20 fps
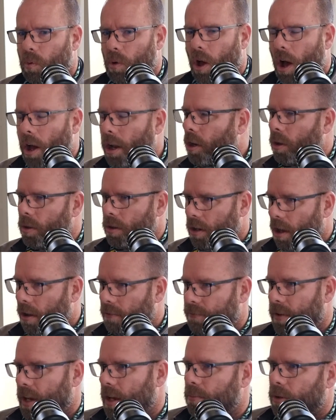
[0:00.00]
I know that
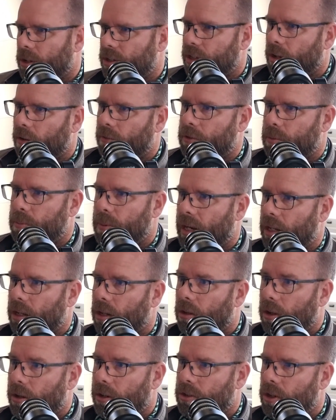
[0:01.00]
I've found myself spending a
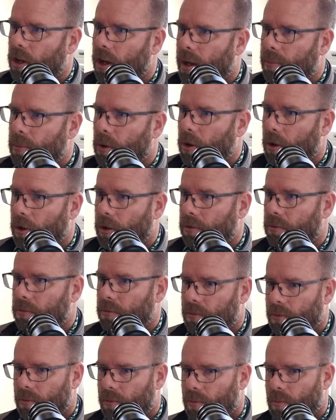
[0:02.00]
lot of time on
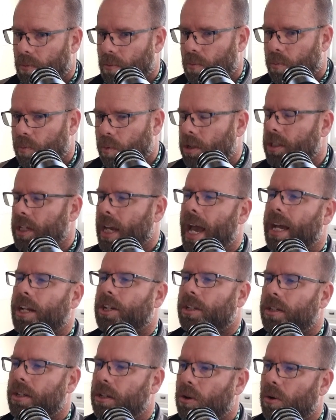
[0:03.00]
what's
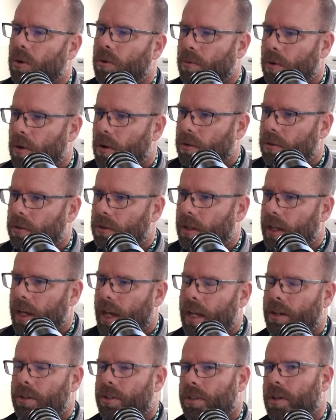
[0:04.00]
actually gone wrong
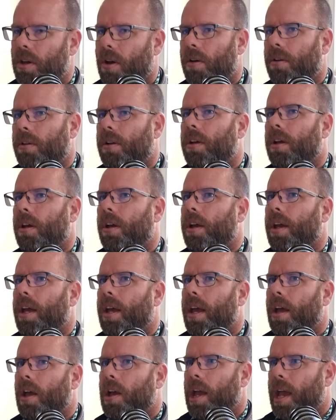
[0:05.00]
and just going,
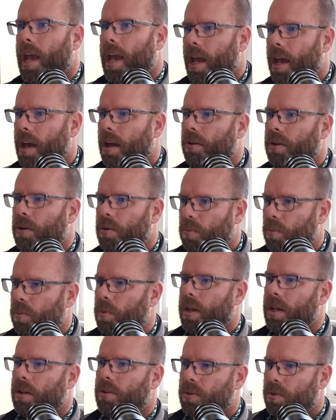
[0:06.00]
how can
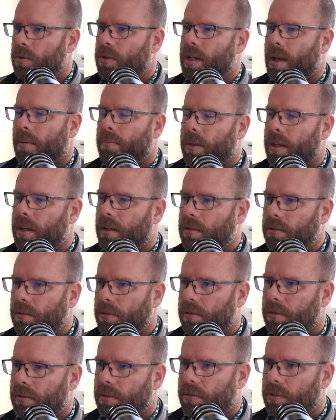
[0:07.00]
we do something
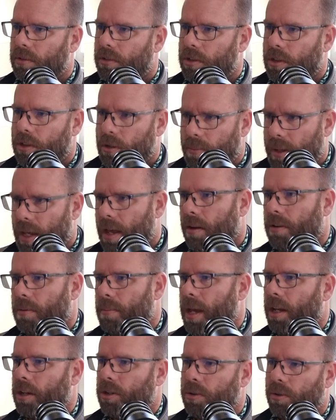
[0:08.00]
to be able to
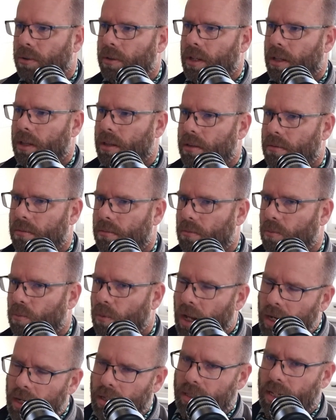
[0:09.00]
make sure that,
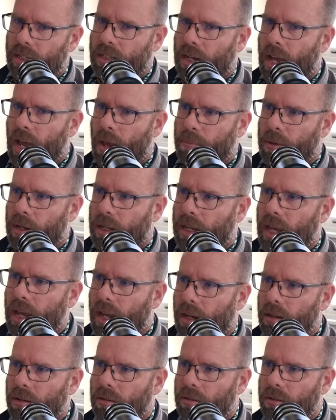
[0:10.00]
one, it doesn't happen again,